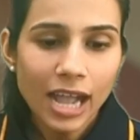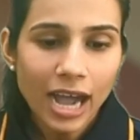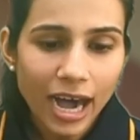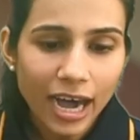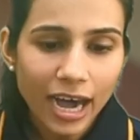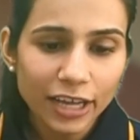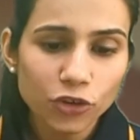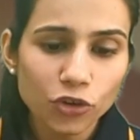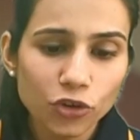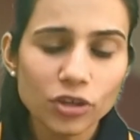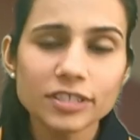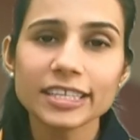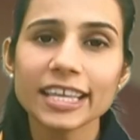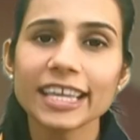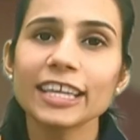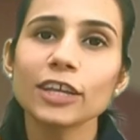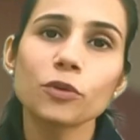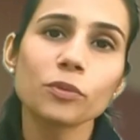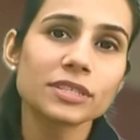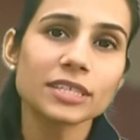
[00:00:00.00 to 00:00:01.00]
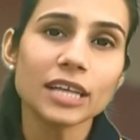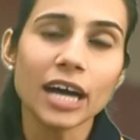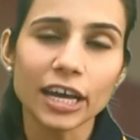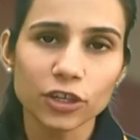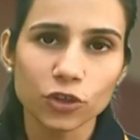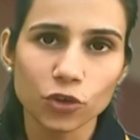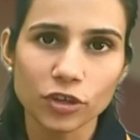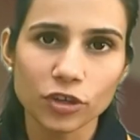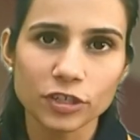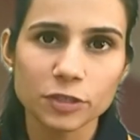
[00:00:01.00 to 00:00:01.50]
R cross A equals
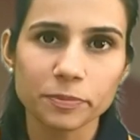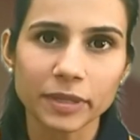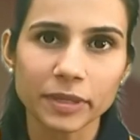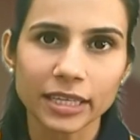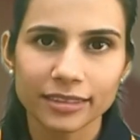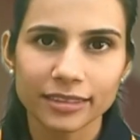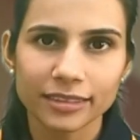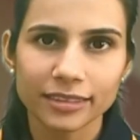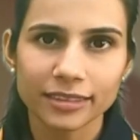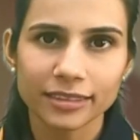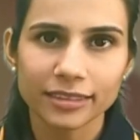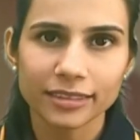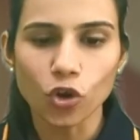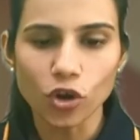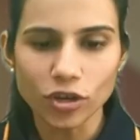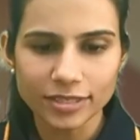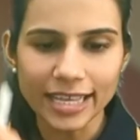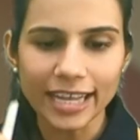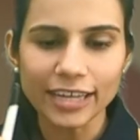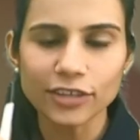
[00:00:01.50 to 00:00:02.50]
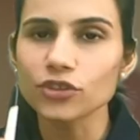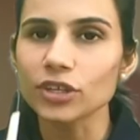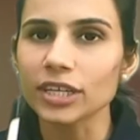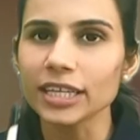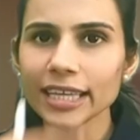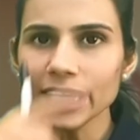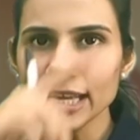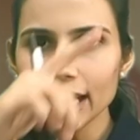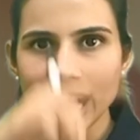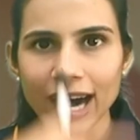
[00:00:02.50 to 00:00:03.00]
R cross B. This is cross
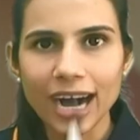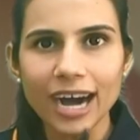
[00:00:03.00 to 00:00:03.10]
actually.